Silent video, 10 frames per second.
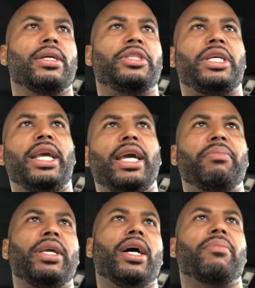she hit
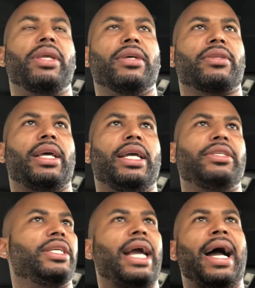me up yesterday.
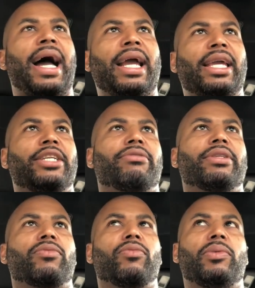She got high interest.